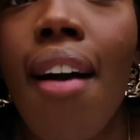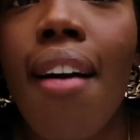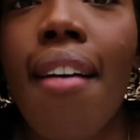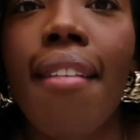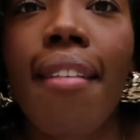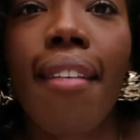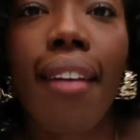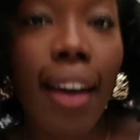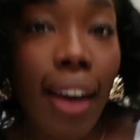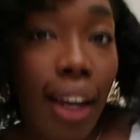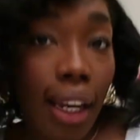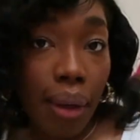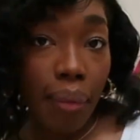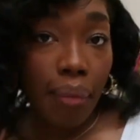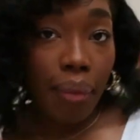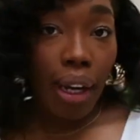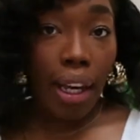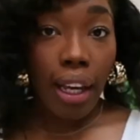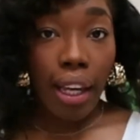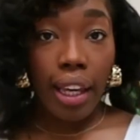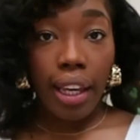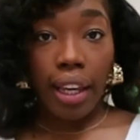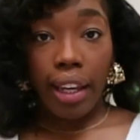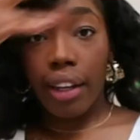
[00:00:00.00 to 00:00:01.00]
all right
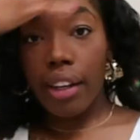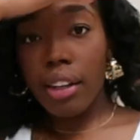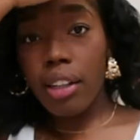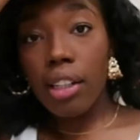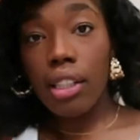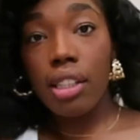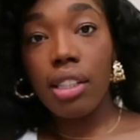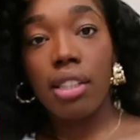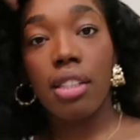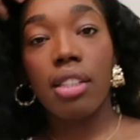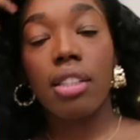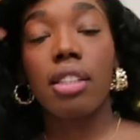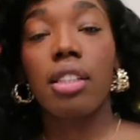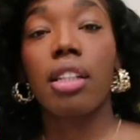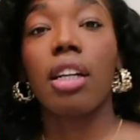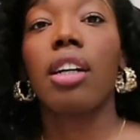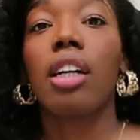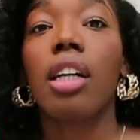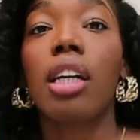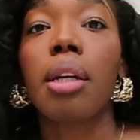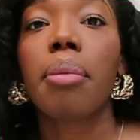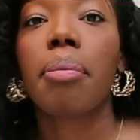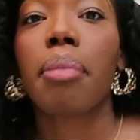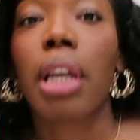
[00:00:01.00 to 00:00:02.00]
my hair is
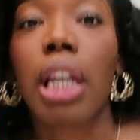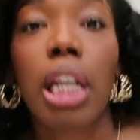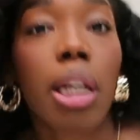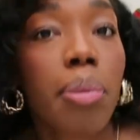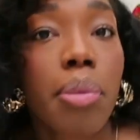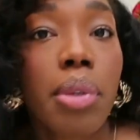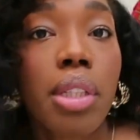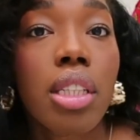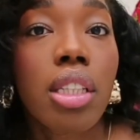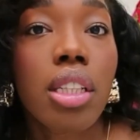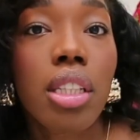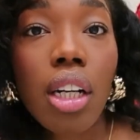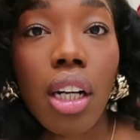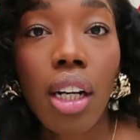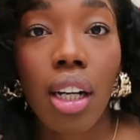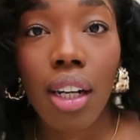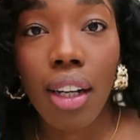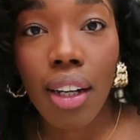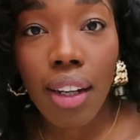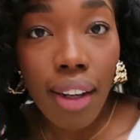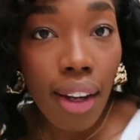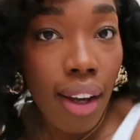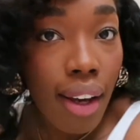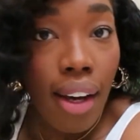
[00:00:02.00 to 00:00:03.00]
done makeup is
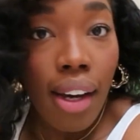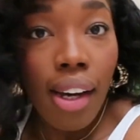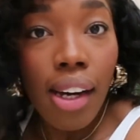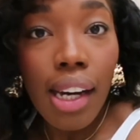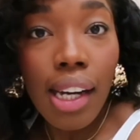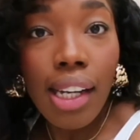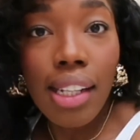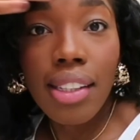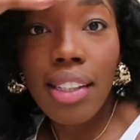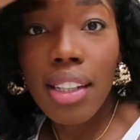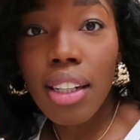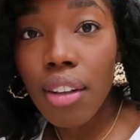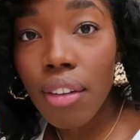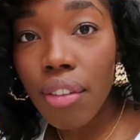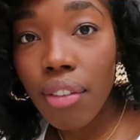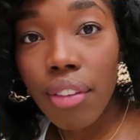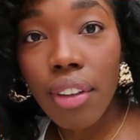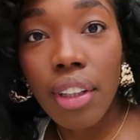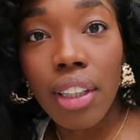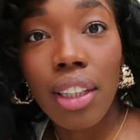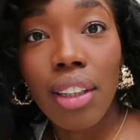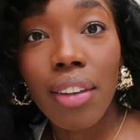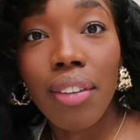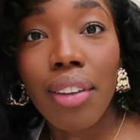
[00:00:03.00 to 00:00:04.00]
done i did a
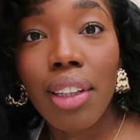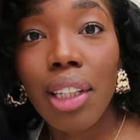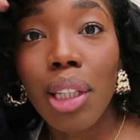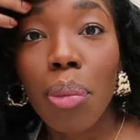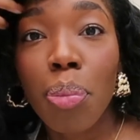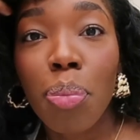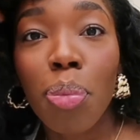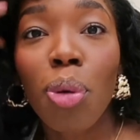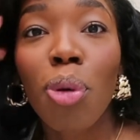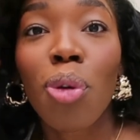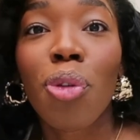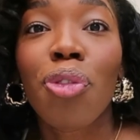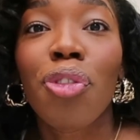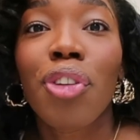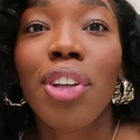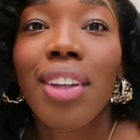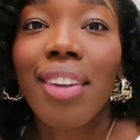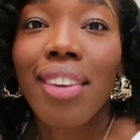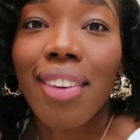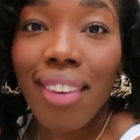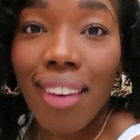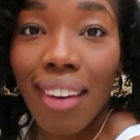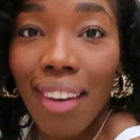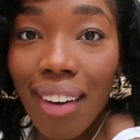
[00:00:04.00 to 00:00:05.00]
really really
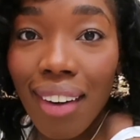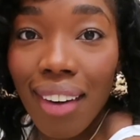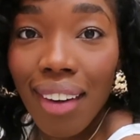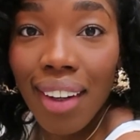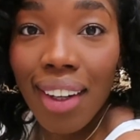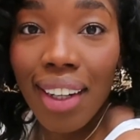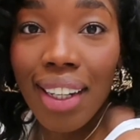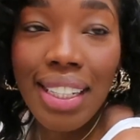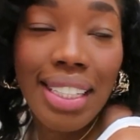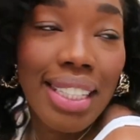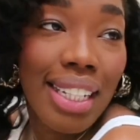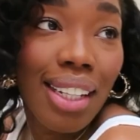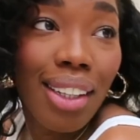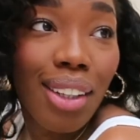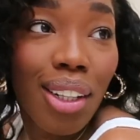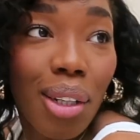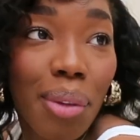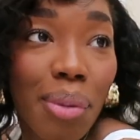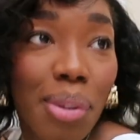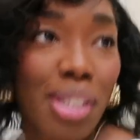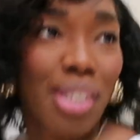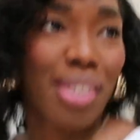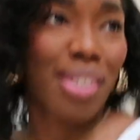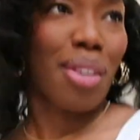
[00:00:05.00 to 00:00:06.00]
poofy look because i thought
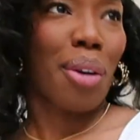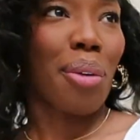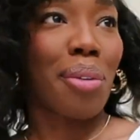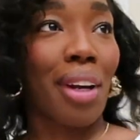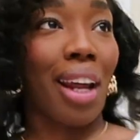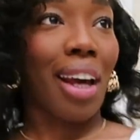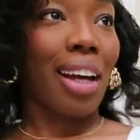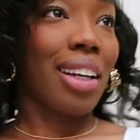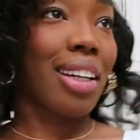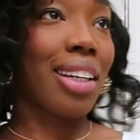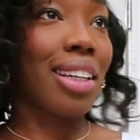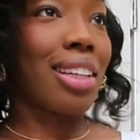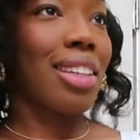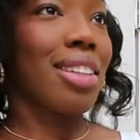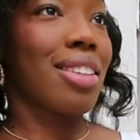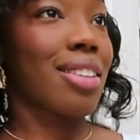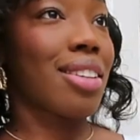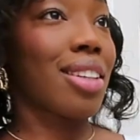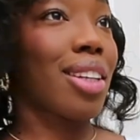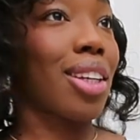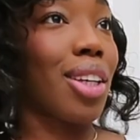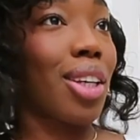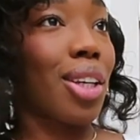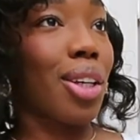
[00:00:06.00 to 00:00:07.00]
it was so 90s
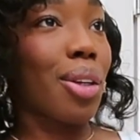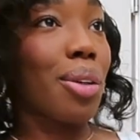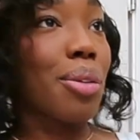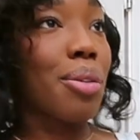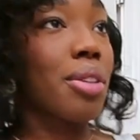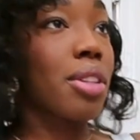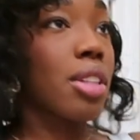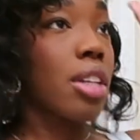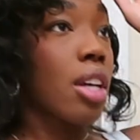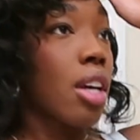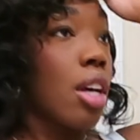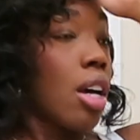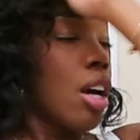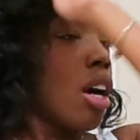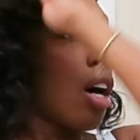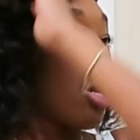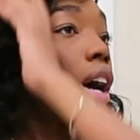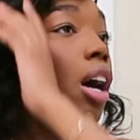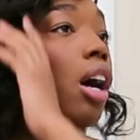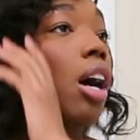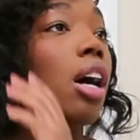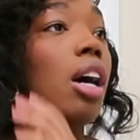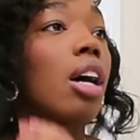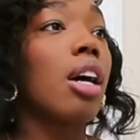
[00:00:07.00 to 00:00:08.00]
and cute
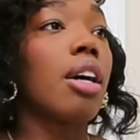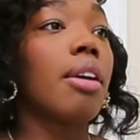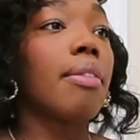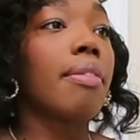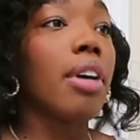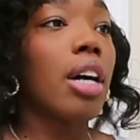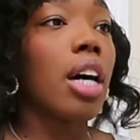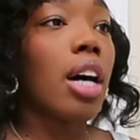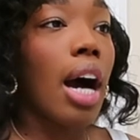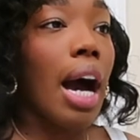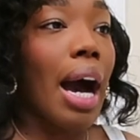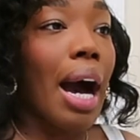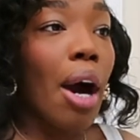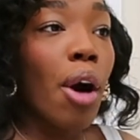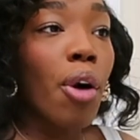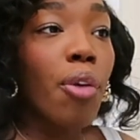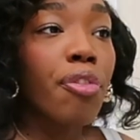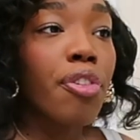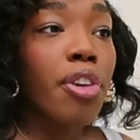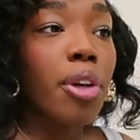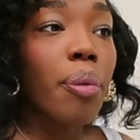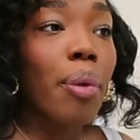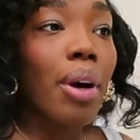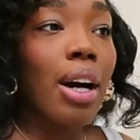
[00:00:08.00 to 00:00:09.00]
um
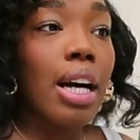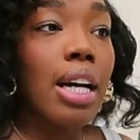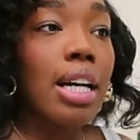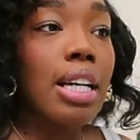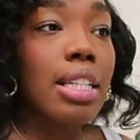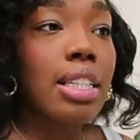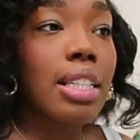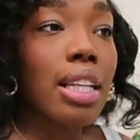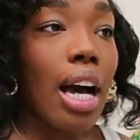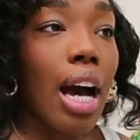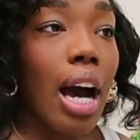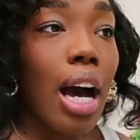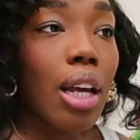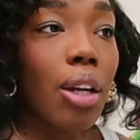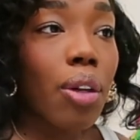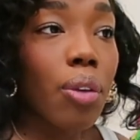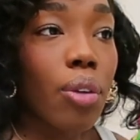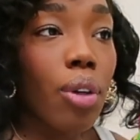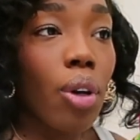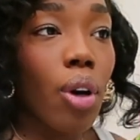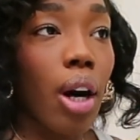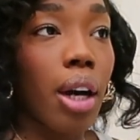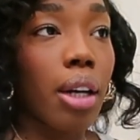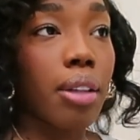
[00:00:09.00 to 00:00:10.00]
outfit wise i
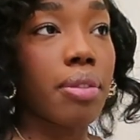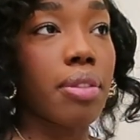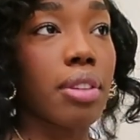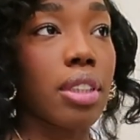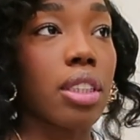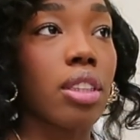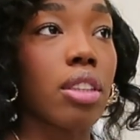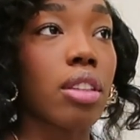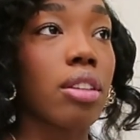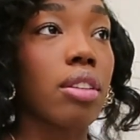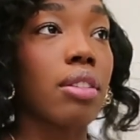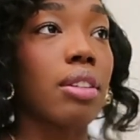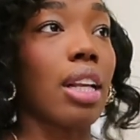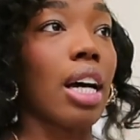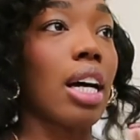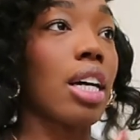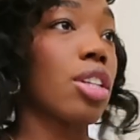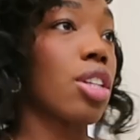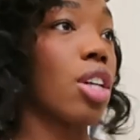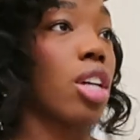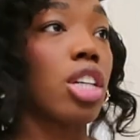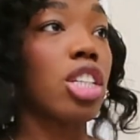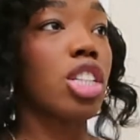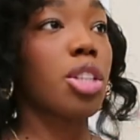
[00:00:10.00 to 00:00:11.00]
don't know i'm still
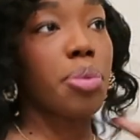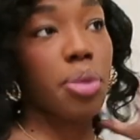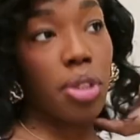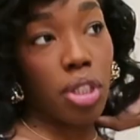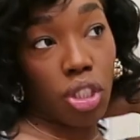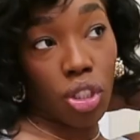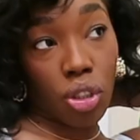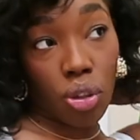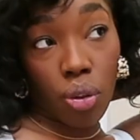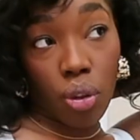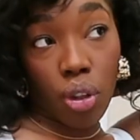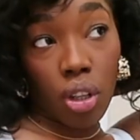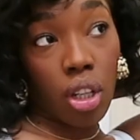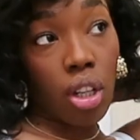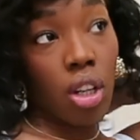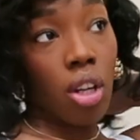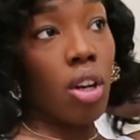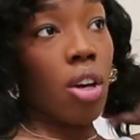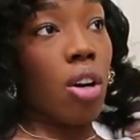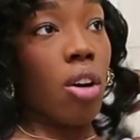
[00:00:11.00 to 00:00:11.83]
not 100 percent sure